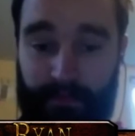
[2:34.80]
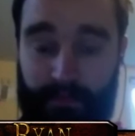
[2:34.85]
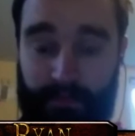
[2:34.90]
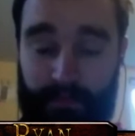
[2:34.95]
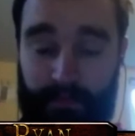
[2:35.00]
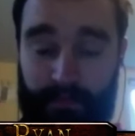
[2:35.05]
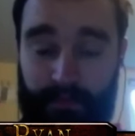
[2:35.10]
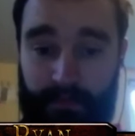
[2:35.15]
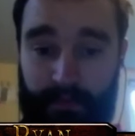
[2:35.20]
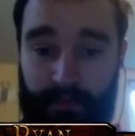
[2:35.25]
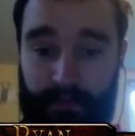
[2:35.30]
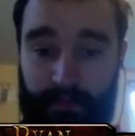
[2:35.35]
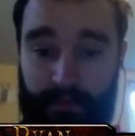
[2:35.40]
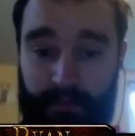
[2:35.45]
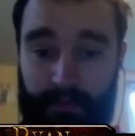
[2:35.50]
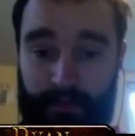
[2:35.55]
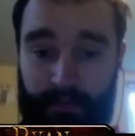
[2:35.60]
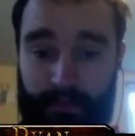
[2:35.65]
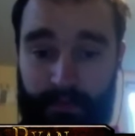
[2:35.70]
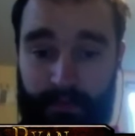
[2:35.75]

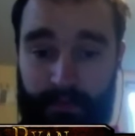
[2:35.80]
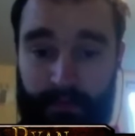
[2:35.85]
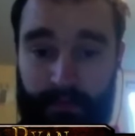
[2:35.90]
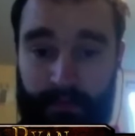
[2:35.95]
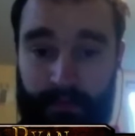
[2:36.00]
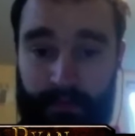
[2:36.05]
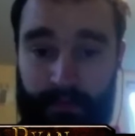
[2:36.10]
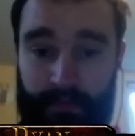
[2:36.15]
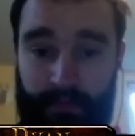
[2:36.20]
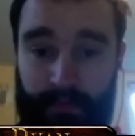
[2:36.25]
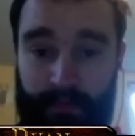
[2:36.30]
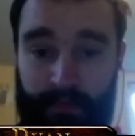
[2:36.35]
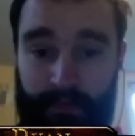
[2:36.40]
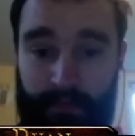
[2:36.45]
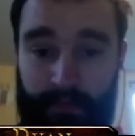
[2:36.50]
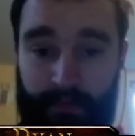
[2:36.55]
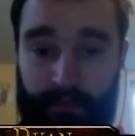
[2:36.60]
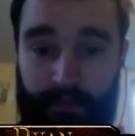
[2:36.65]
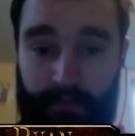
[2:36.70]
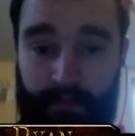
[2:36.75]

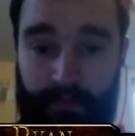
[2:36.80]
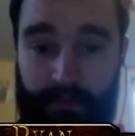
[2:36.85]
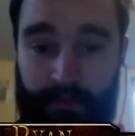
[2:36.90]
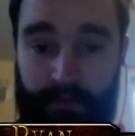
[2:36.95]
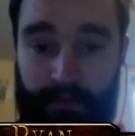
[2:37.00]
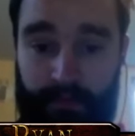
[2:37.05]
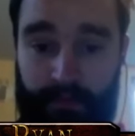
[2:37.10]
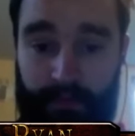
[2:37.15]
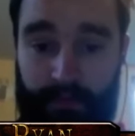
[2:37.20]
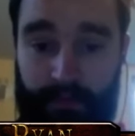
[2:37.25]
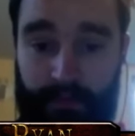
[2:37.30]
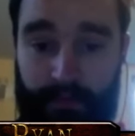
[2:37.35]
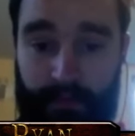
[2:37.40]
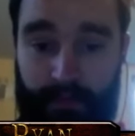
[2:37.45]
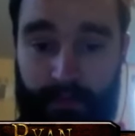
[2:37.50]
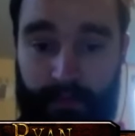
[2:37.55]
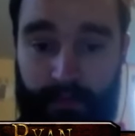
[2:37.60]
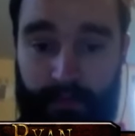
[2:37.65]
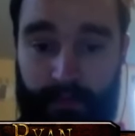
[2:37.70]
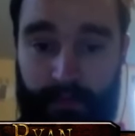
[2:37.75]

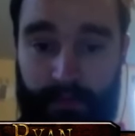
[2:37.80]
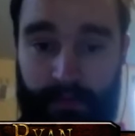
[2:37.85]
This person isn't speaking.